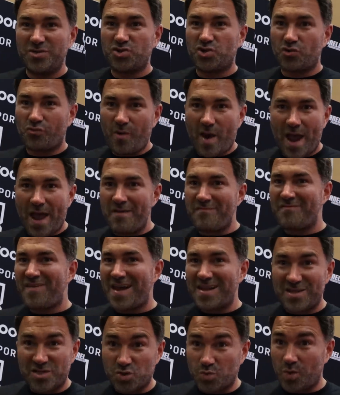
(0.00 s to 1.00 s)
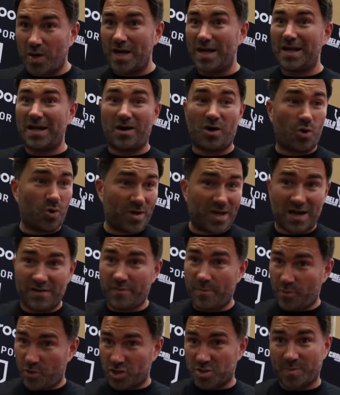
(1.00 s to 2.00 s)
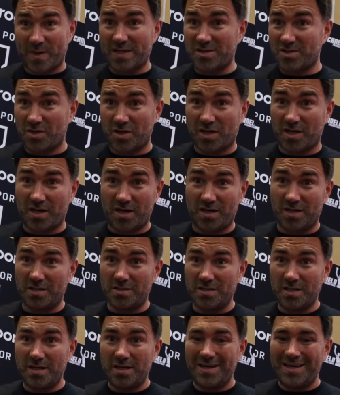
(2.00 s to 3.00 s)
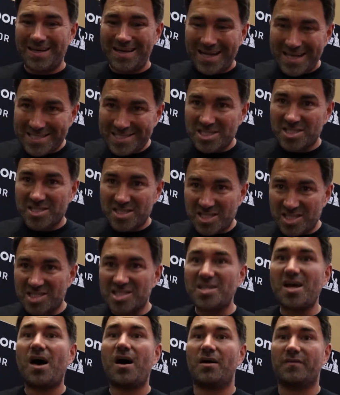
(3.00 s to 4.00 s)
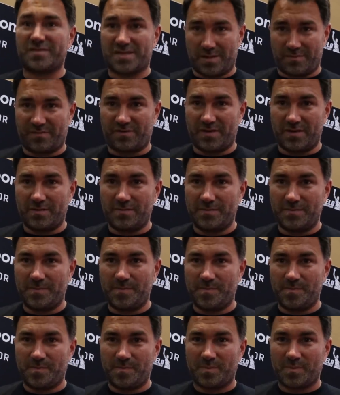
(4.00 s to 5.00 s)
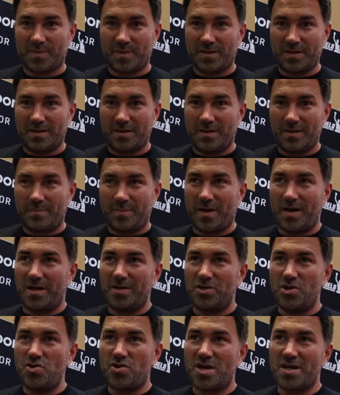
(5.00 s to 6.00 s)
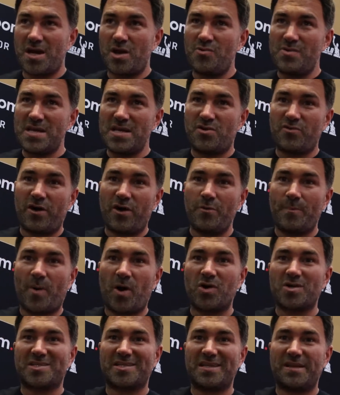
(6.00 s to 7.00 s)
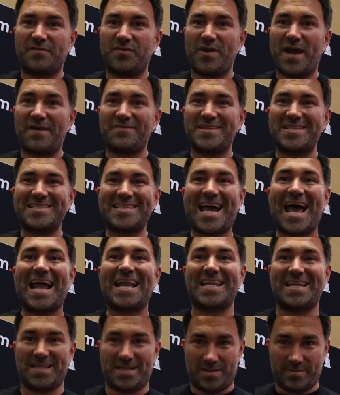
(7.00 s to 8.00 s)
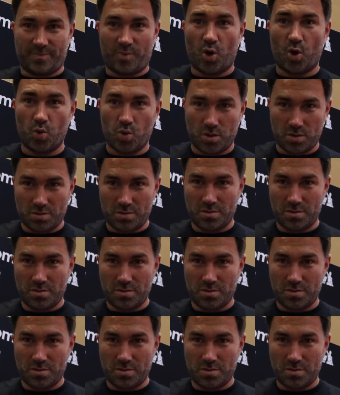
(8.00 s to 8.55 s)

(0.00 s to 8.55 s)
Duran, Valenzuela, all the other prospects on the card. It's the start of something. But you can only grow boxing if you have the talent pool.